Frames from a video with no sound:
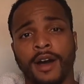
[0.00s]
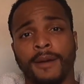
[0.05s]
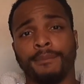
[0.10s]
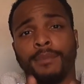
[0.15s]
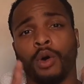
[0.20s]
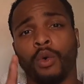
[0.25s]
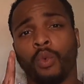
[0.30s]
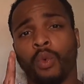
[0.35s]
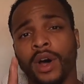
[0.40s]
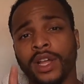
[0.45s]

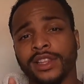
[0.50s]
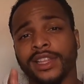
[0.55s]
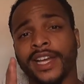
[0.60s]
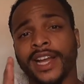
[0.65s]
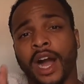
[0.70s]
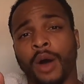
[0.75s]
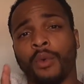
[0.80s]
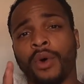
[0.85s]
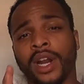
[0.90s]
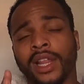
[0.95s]
But one
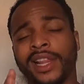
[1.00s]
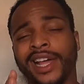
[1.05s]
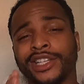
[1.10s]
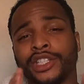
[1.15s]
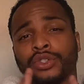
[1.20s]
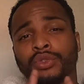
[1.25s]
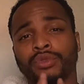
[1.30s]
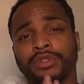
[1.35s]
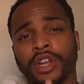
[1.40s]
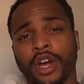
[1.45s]
thing I want to
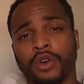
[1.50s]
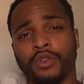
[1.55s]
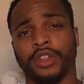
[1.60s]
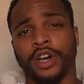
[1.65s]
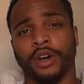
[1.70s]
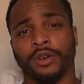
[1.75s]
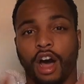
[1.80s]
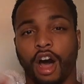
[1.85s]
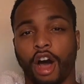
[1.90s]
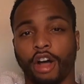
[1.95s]
let you know,
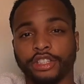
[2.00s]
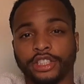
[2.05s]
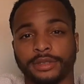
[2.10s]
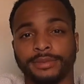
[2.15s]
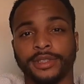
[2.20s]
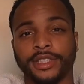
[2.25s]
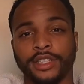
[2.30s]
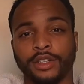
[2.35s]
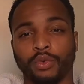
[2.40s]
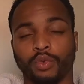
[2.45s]
though,
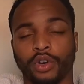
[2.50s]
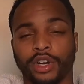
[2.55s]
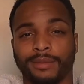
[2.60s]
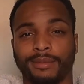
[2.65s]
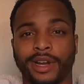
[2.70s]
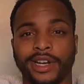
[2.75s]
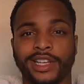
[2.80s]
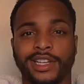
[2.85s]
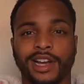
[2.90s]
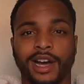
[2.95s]
ultimately where
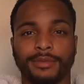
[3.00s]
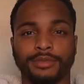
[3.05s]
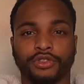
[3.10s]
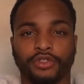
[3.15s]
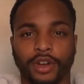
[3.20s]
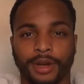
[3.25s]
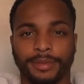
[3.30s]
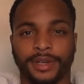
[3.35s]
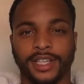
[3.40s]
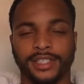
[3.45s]
the money comes
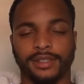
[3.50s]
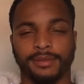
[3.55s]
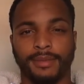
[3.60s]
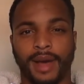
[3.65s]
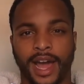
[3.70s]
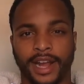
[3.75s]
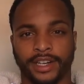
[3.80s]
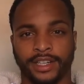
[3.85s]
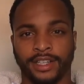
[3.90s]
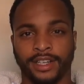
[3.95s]
from doesn't
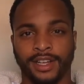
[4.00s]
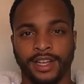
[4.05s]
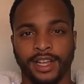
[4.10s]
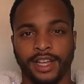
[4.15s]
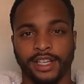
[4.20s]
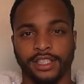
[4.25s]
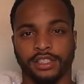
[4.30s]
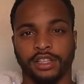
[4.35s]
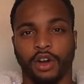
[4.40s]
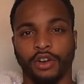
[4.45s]
matter,
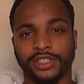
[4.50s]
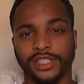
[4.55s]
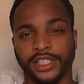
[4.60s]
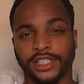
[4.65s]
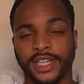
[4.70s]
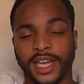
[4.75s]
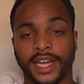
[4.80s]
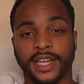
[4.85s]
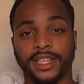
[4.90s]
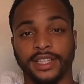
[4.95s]
as long as the
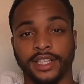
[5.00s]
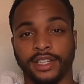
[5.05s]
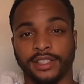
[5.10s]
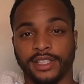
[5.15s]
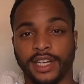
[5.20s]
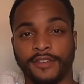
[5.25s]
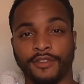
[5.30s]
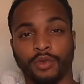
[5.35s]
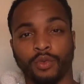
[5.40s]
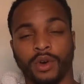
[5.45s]
check clears
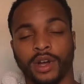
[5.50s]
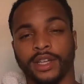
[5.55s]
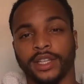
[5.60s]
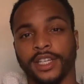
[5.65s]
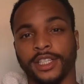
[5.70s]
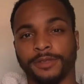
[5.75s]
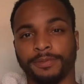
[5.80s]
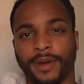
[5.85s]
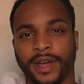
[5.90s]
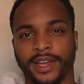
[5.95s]
and everyone
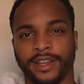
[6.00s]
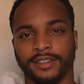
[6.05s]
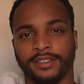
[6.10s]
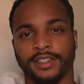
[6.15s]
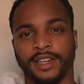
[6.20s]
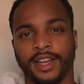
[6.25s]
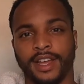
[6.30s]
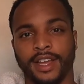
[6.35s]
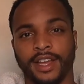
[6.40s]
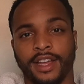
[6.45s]
gets paid.